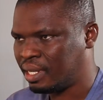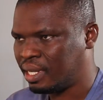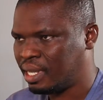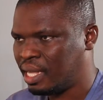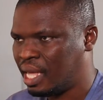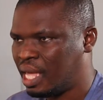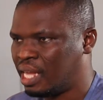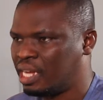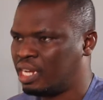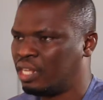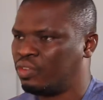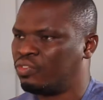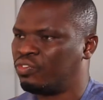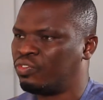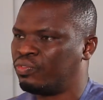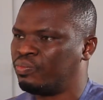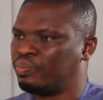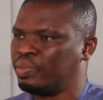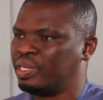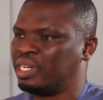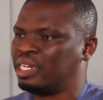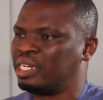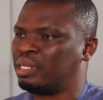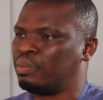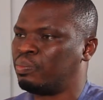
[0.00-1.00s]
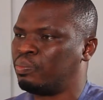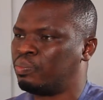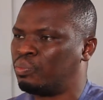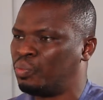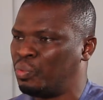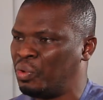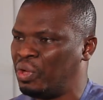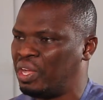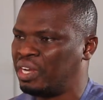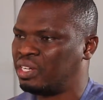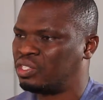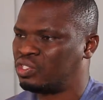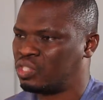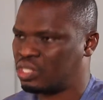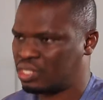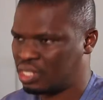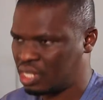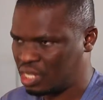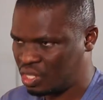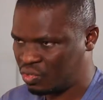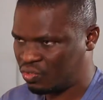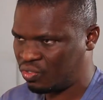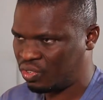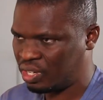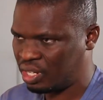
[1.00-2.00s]
and they've been deployed
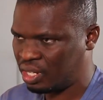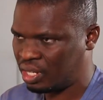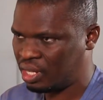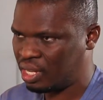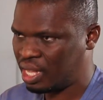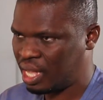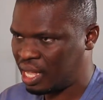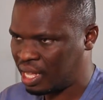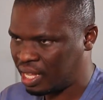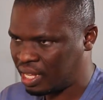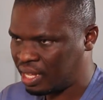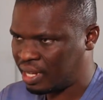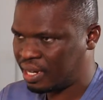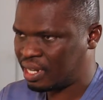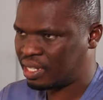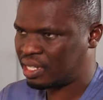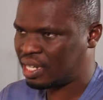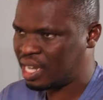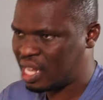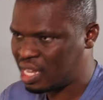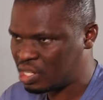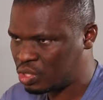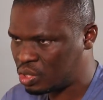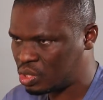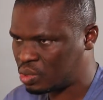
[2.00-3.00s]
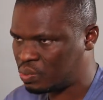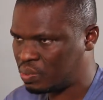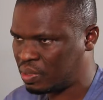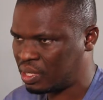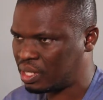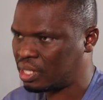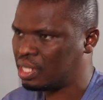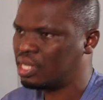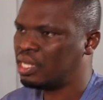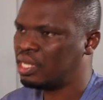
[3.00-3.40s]
successfully, and currently, as we speak,